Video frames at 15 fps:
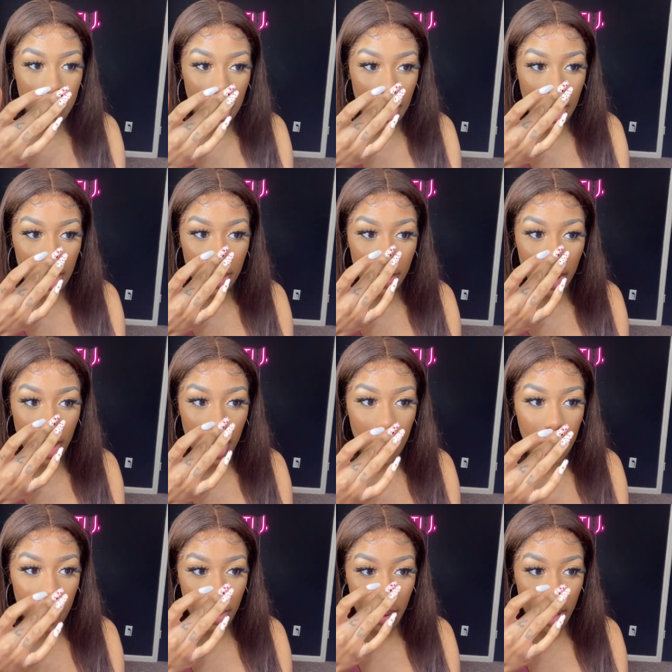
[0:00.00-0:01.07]
lightweight
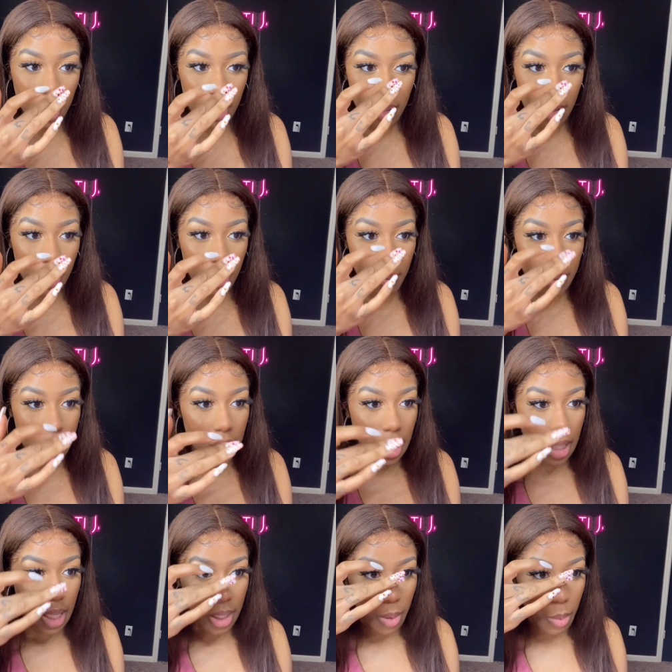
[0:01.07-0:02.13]
anyway, you know, it wasn't a
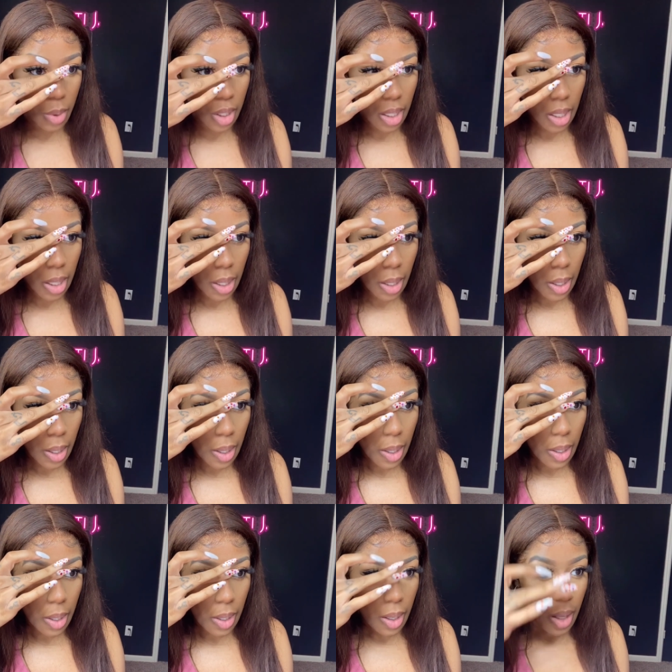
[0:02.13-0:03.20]
lot of work.
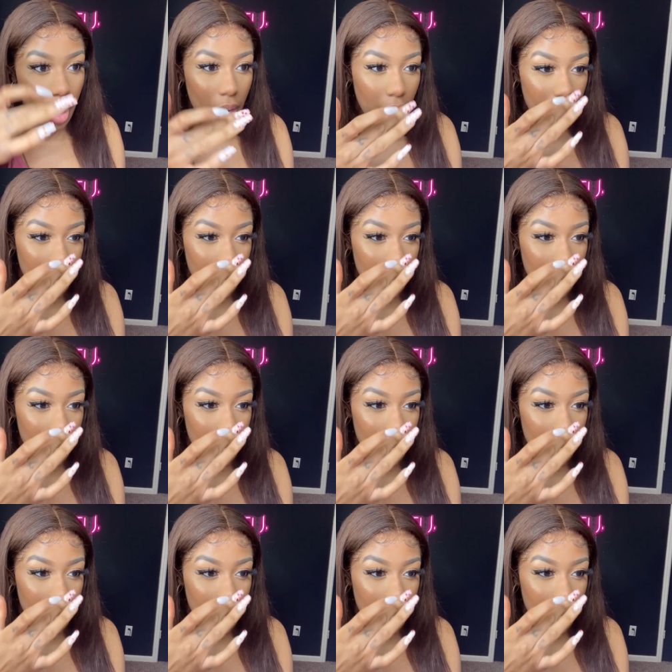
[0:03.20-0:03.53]
I